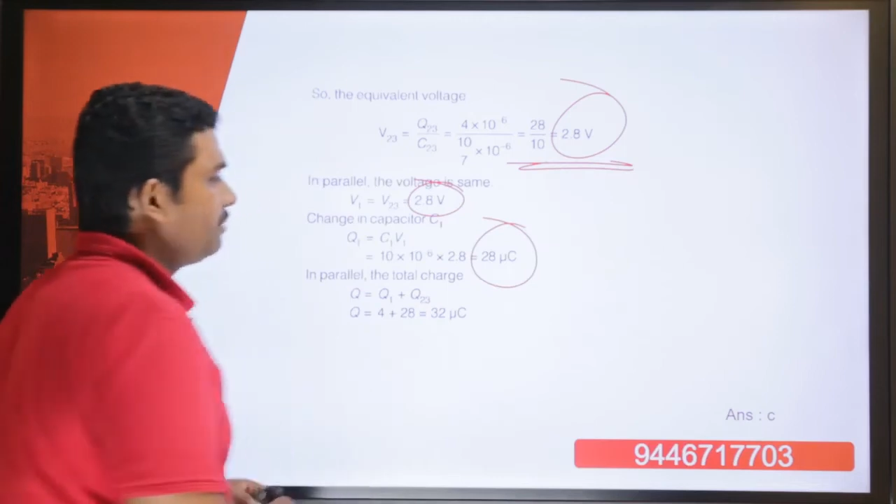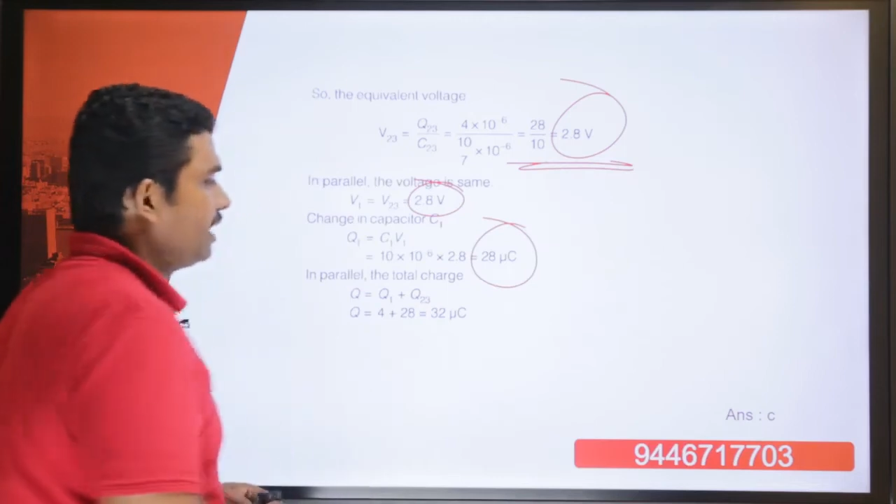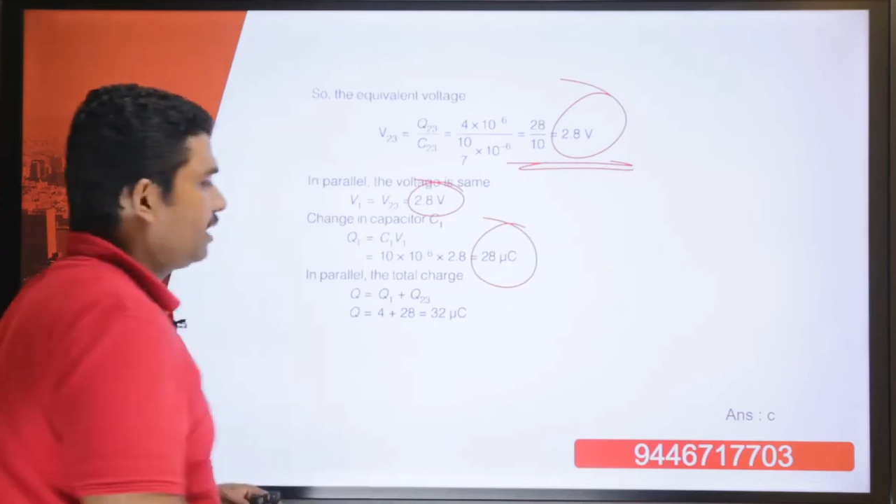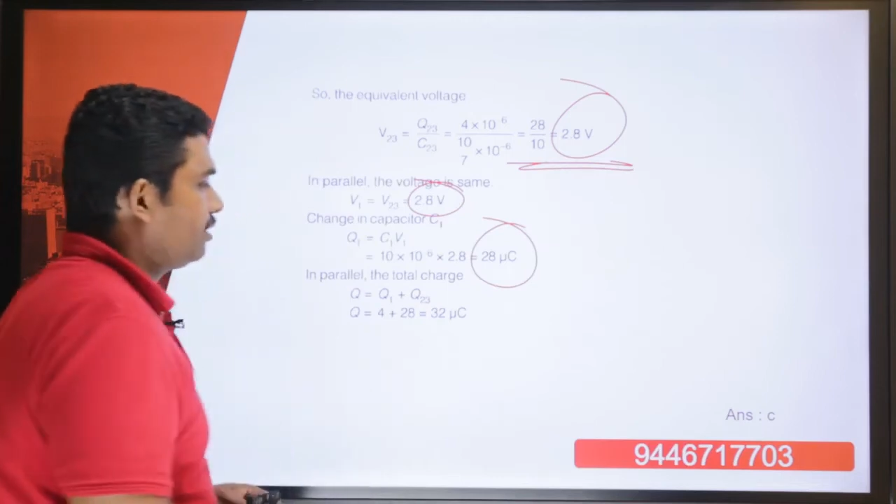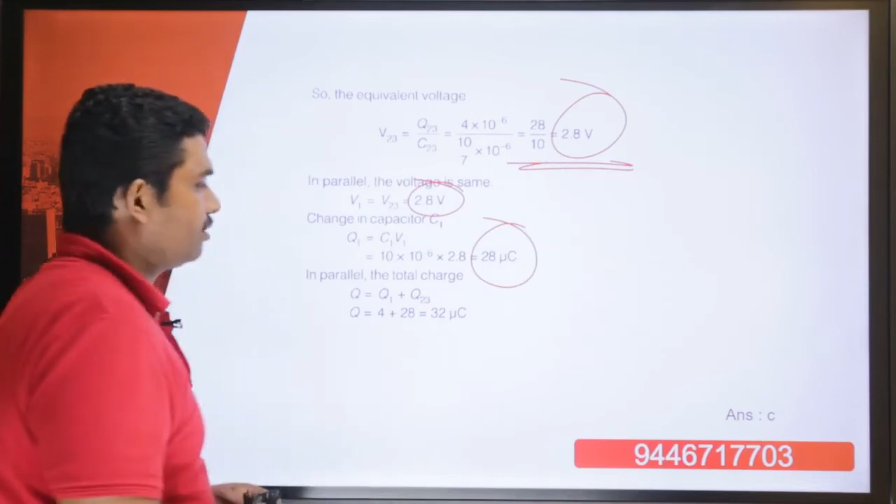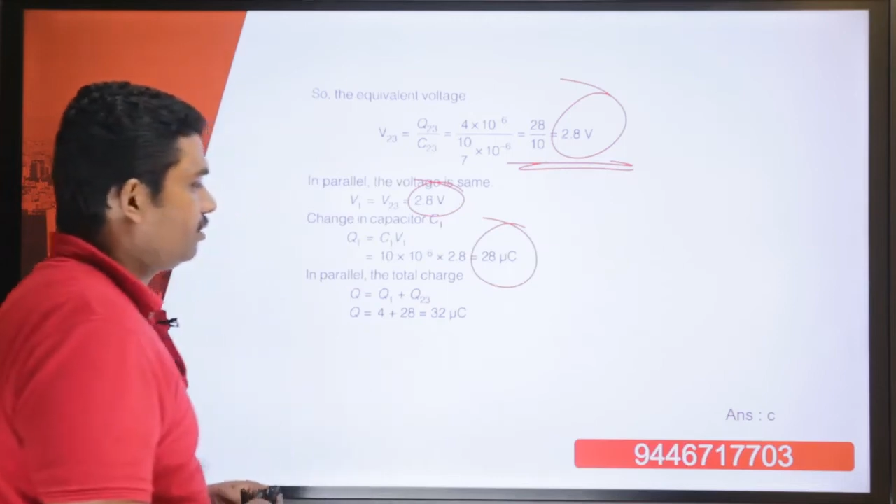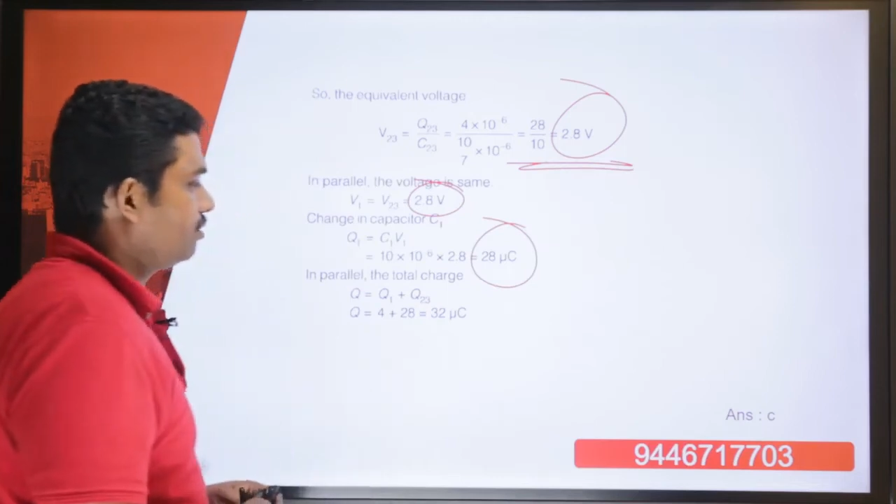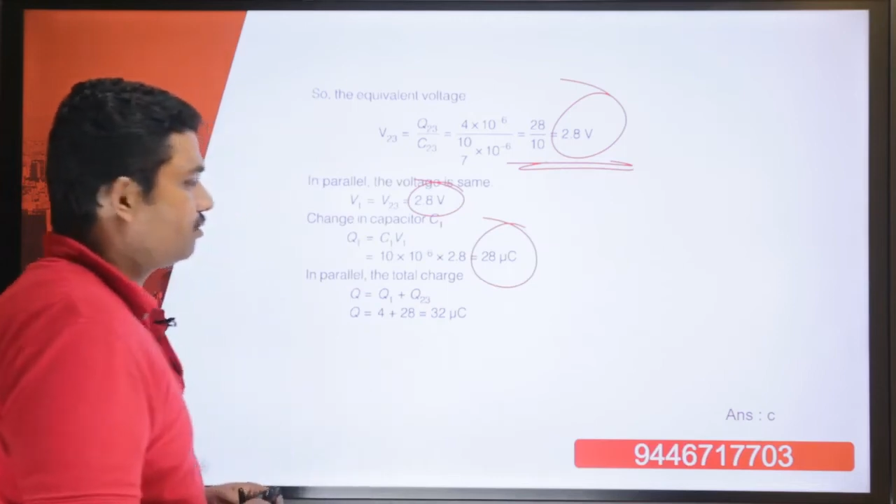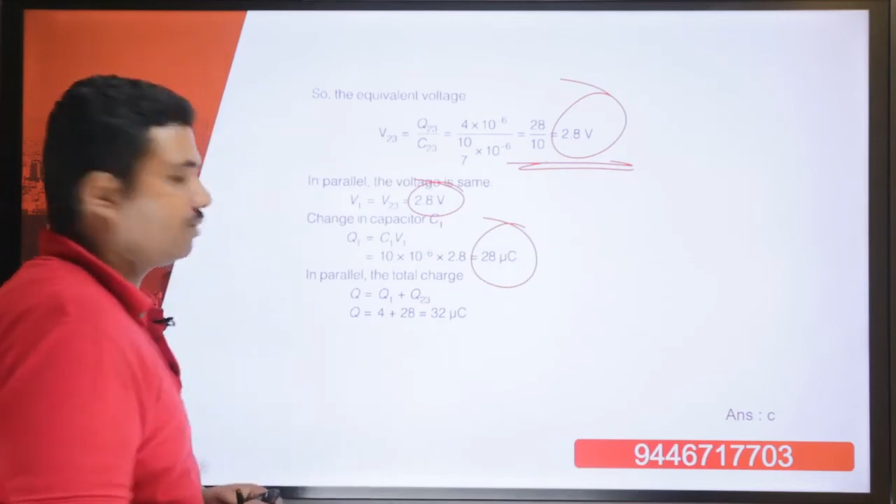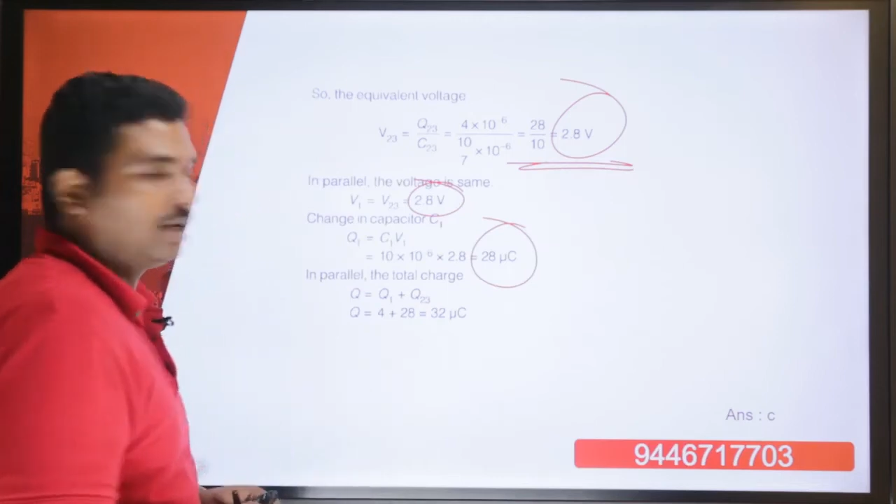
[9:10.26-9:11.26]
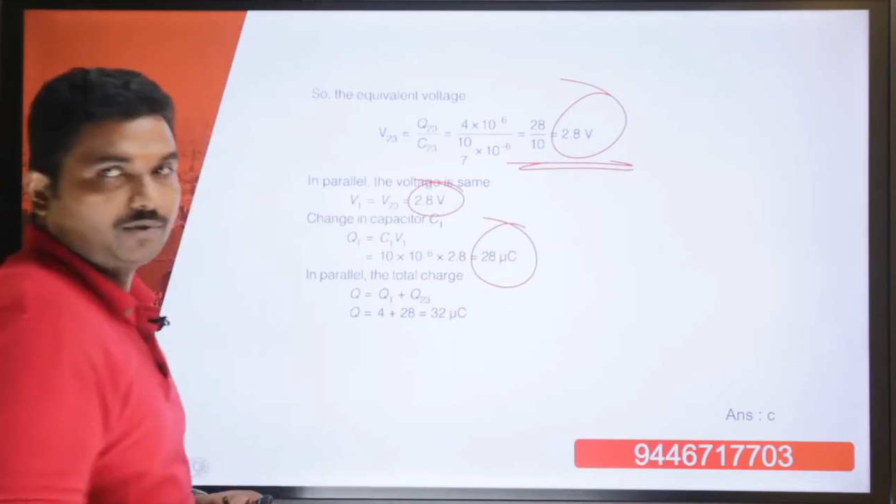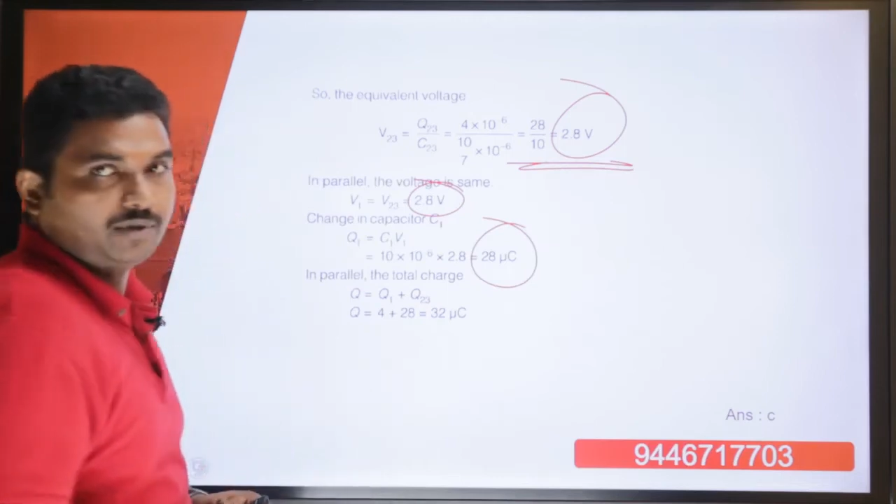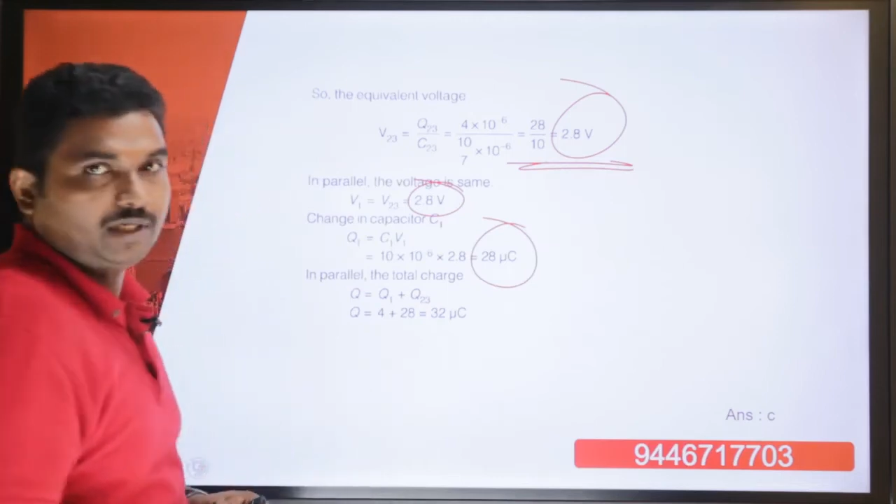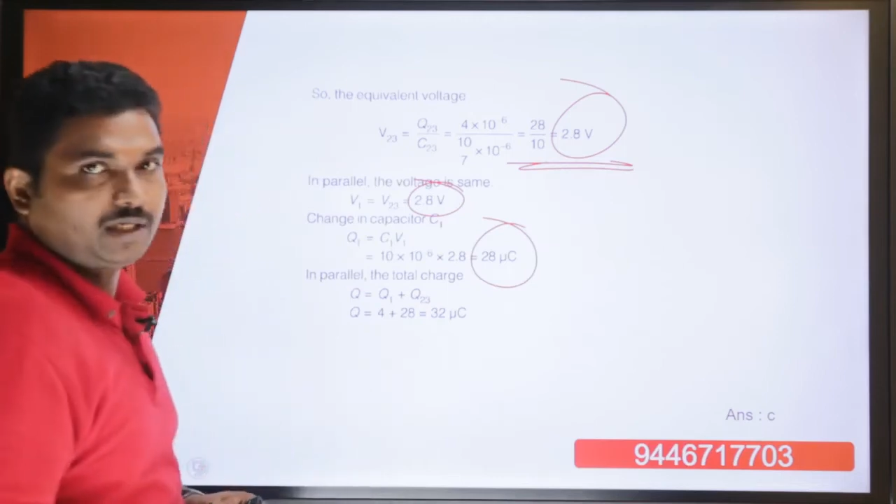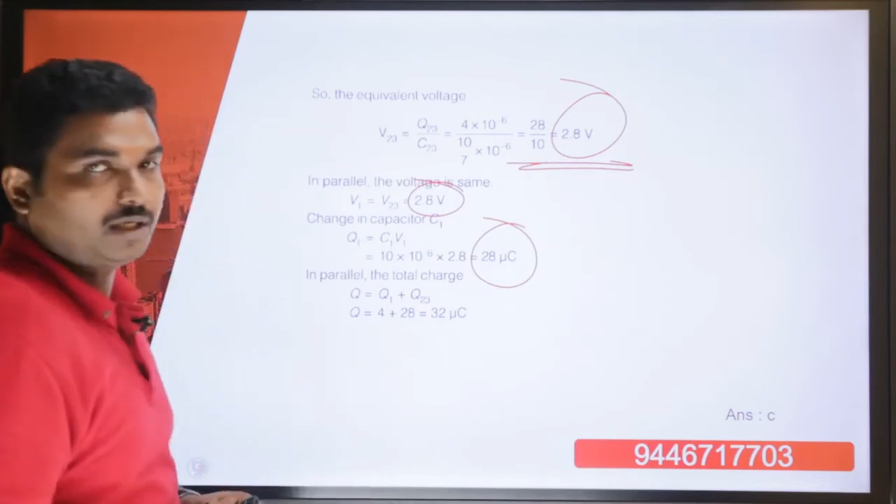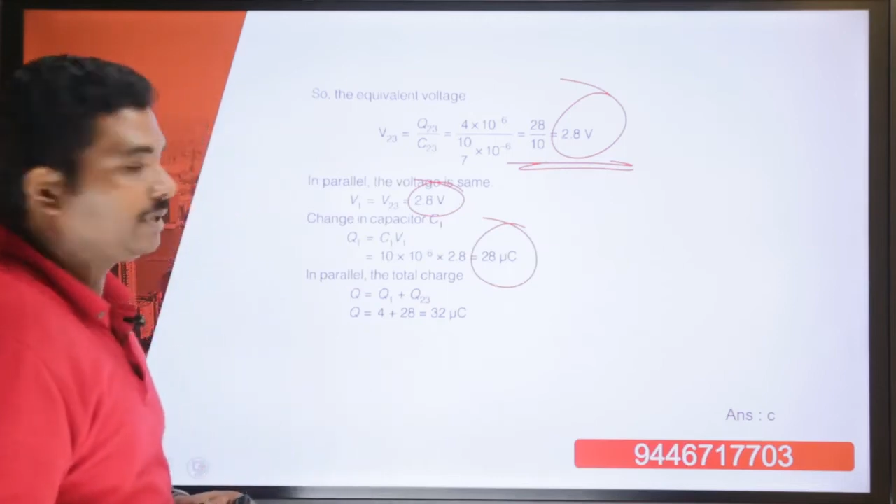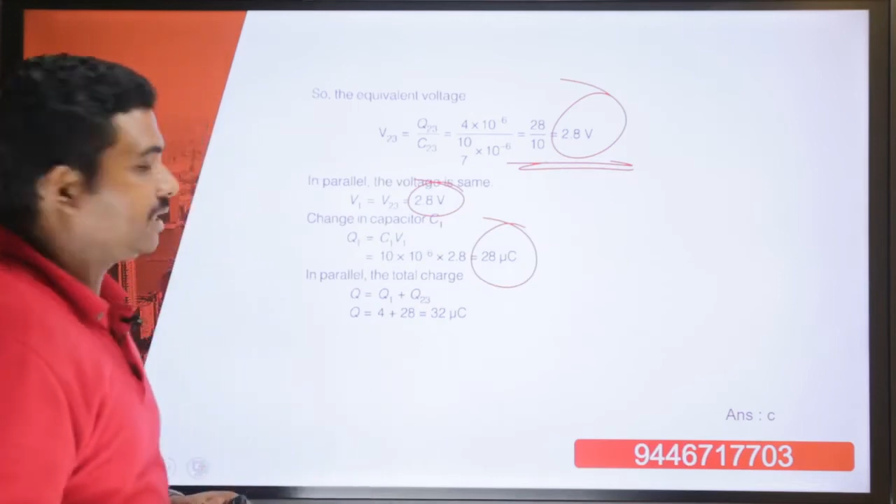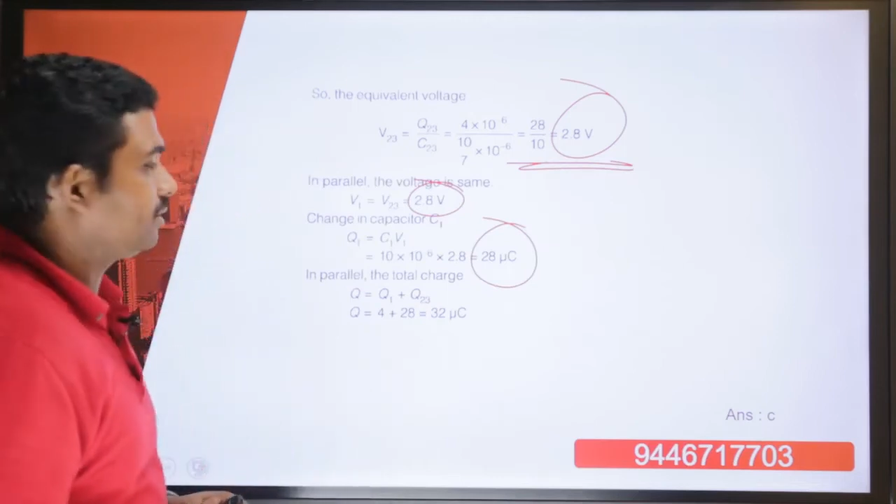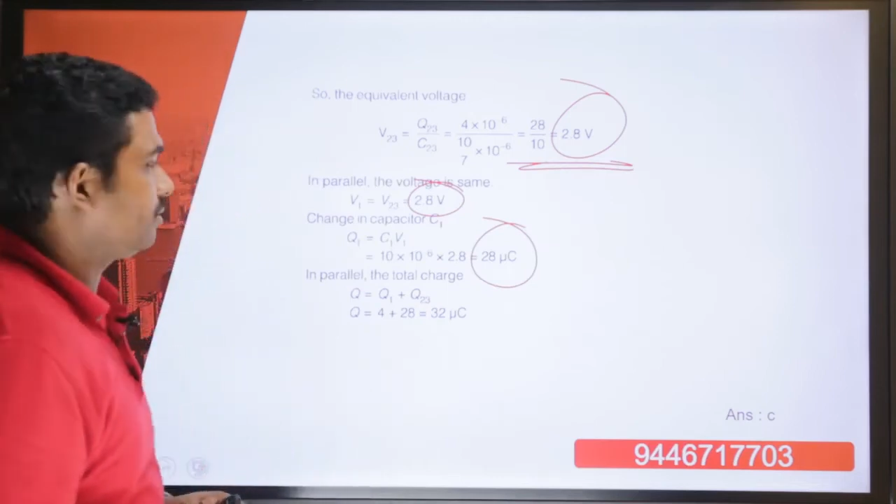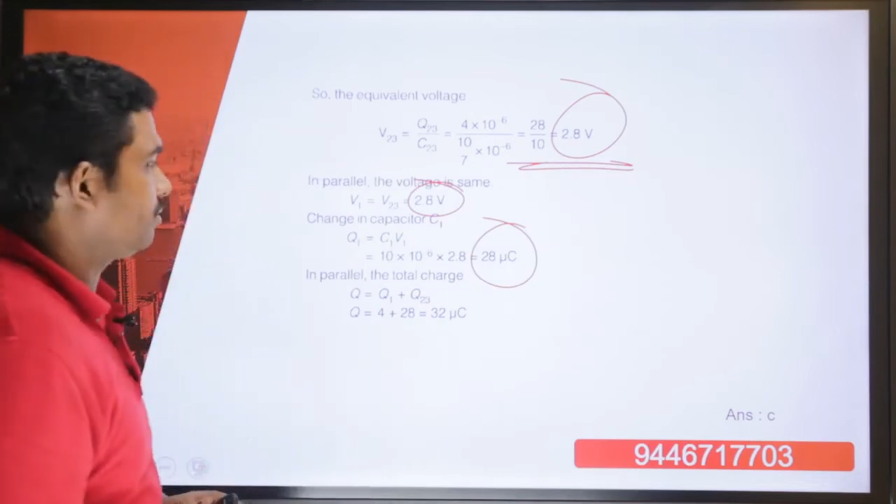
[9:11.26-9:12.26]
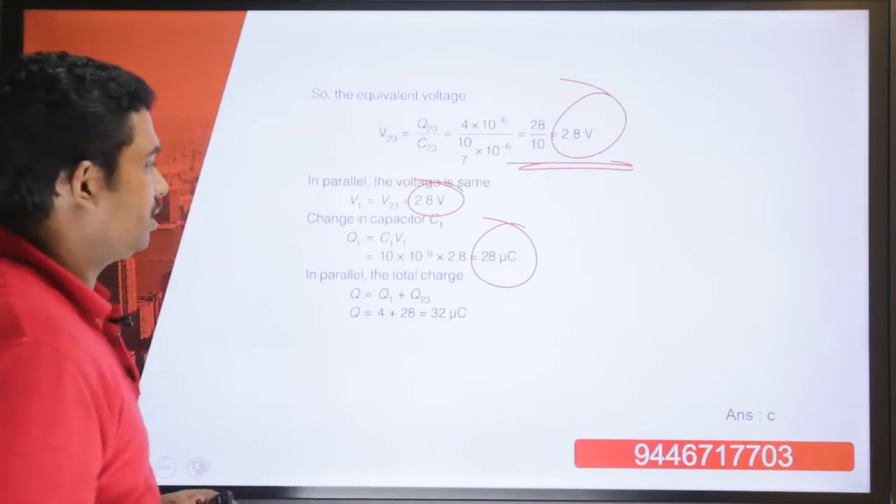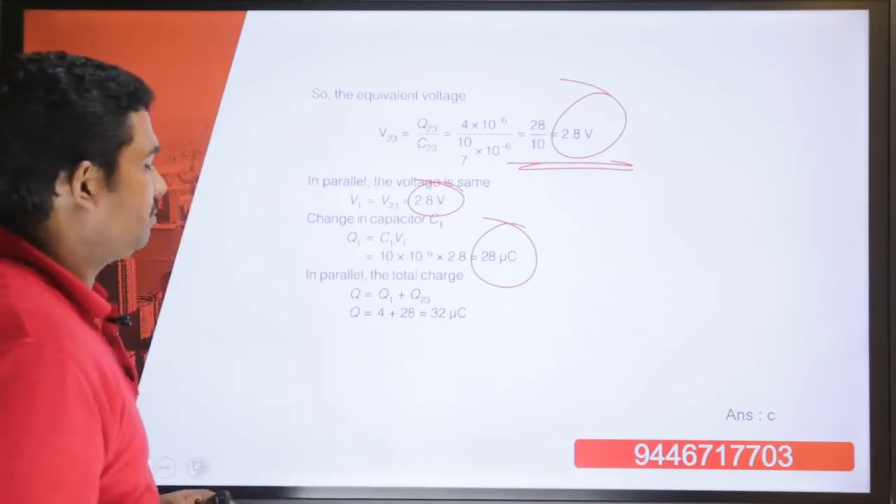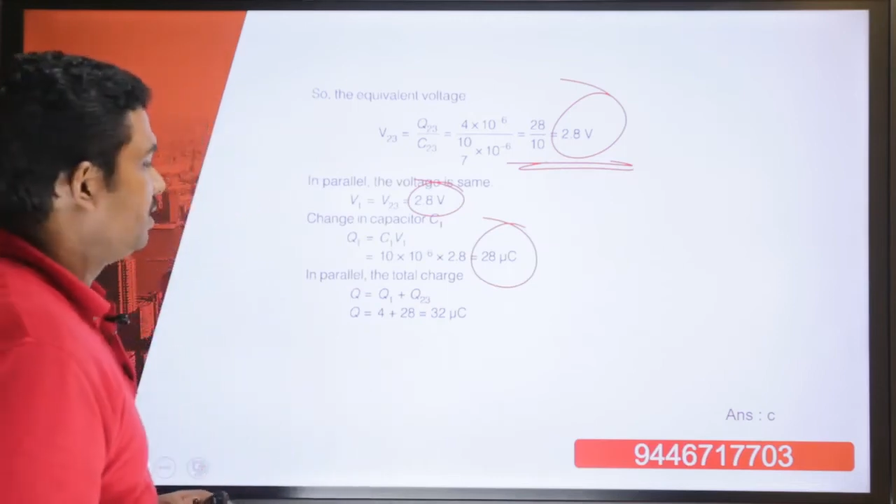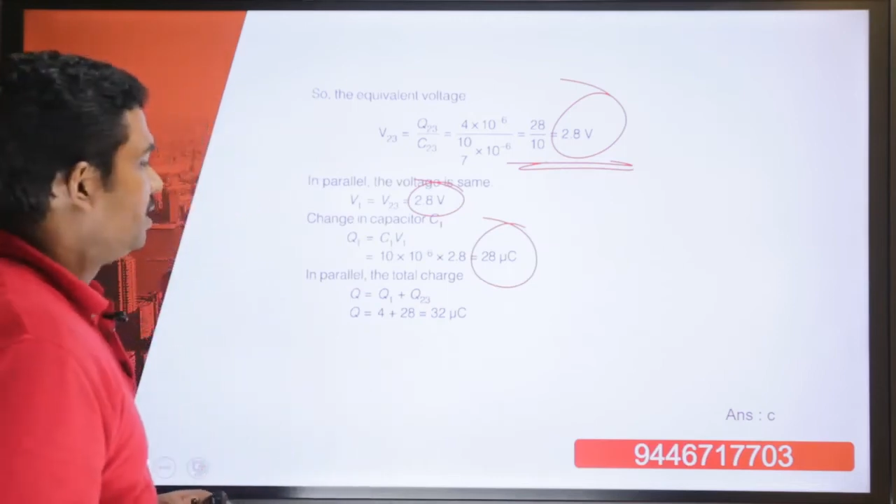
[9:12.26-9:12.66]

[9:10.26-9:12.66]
microcoulomb. 28 microcoulomb.